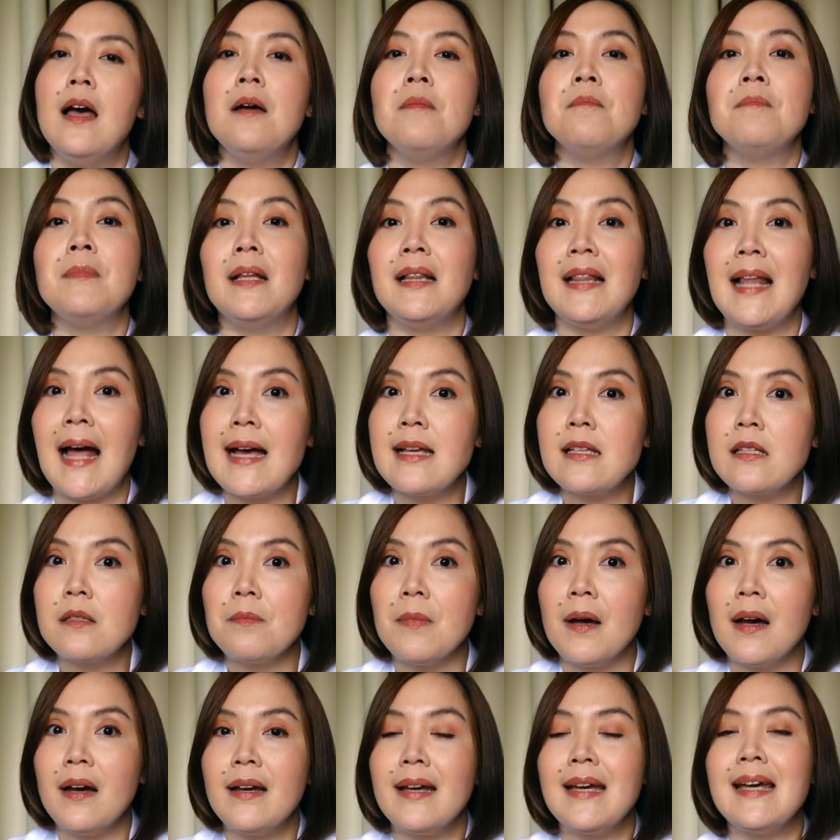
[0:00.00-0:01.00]

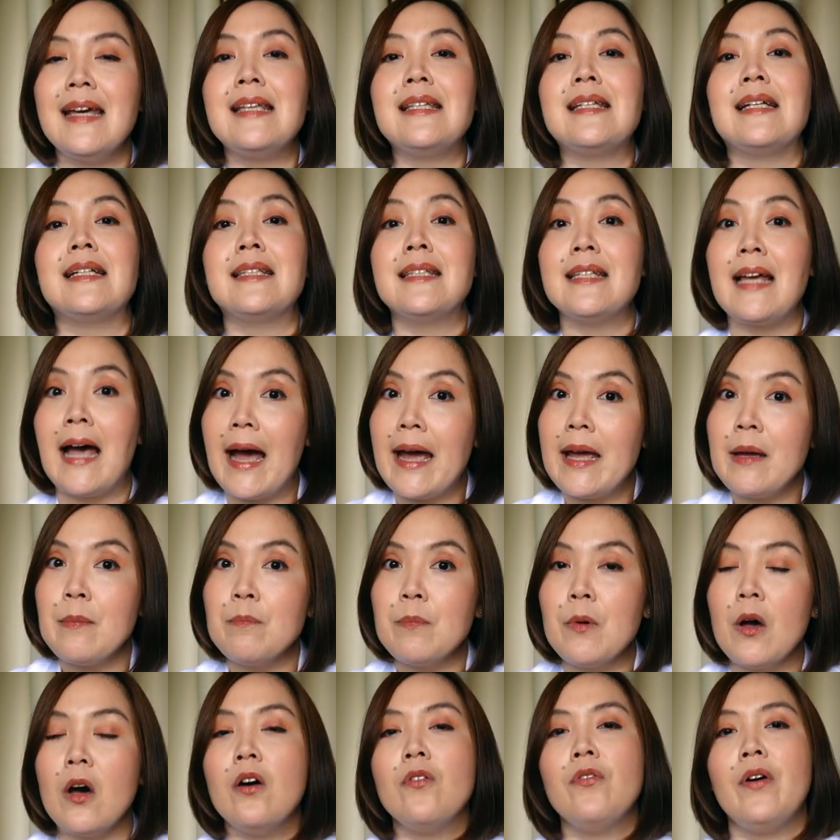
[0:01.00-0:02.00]
Melasma is a type
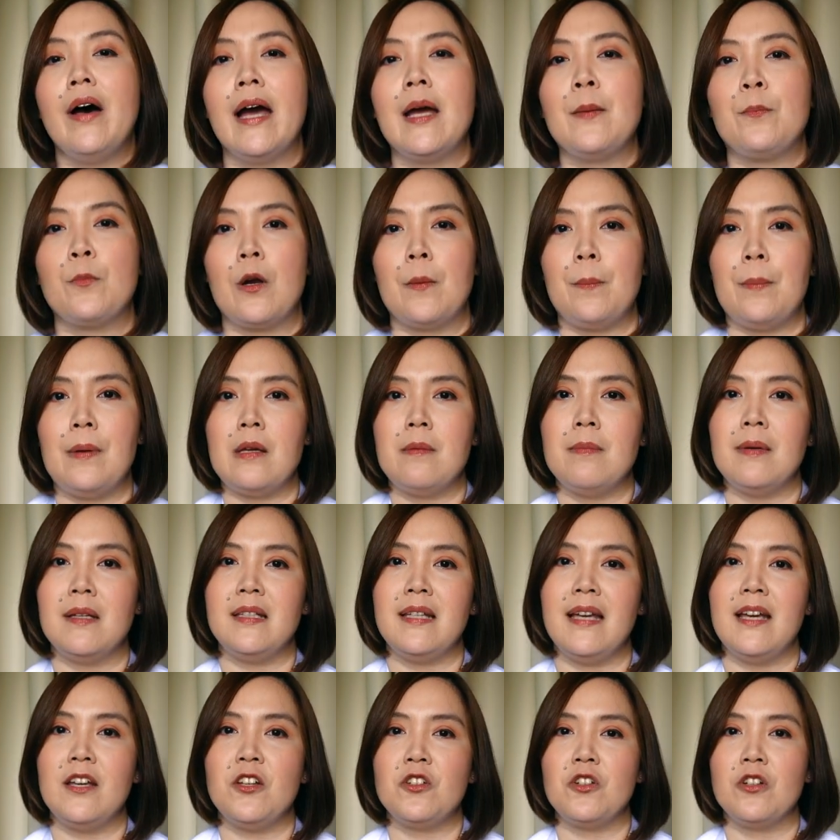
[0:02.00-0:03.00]
of
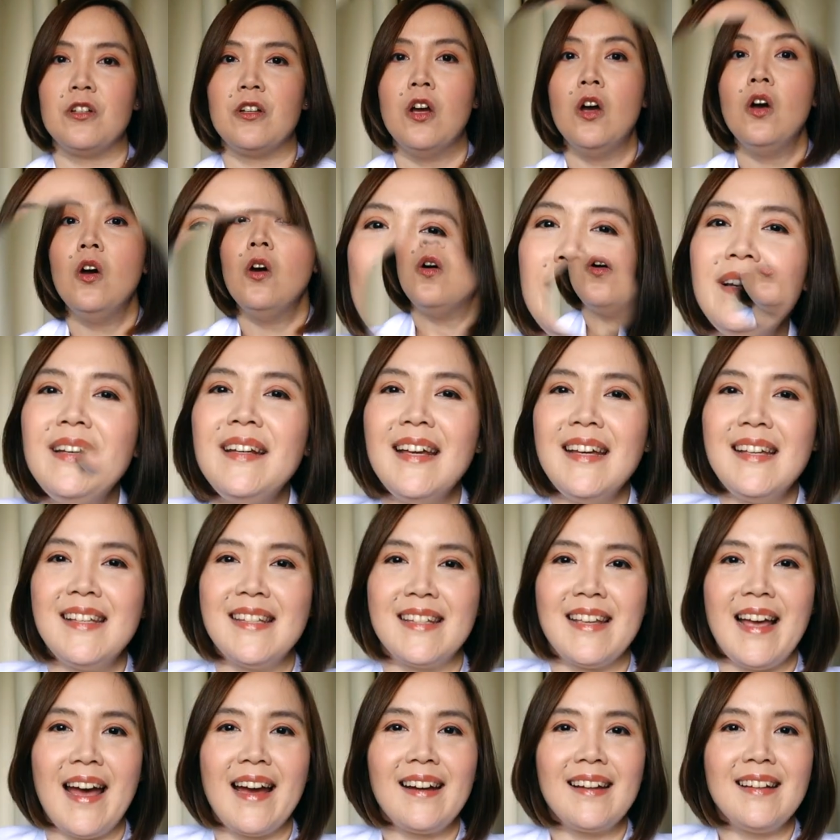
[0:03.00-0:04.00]
hyperpigmentation. So what
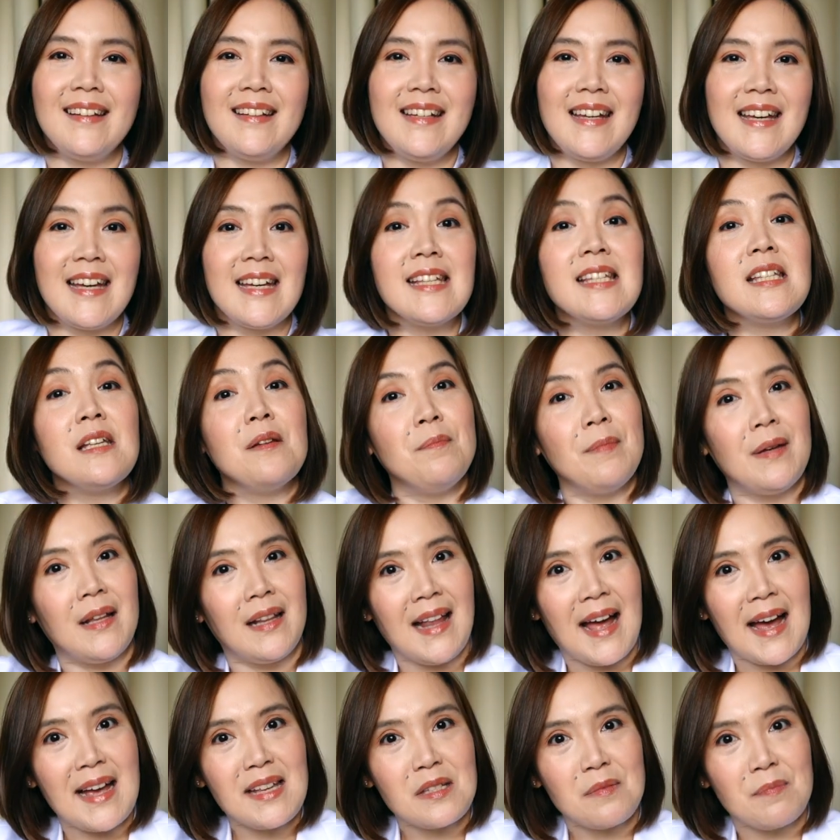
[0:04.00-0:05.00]
exactly is
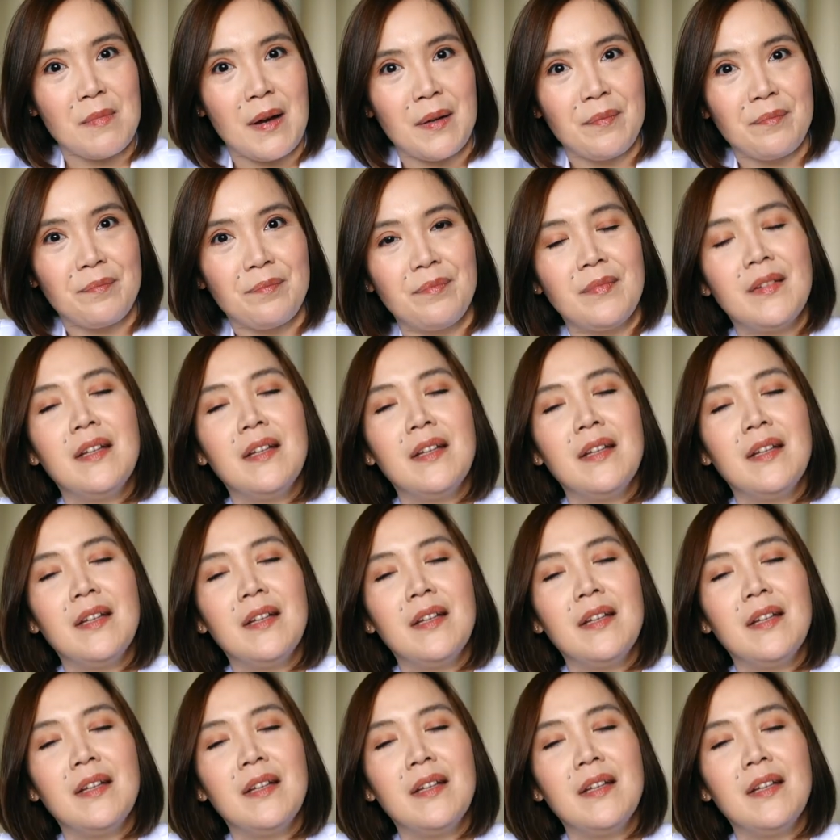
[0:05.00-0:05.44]
melasma?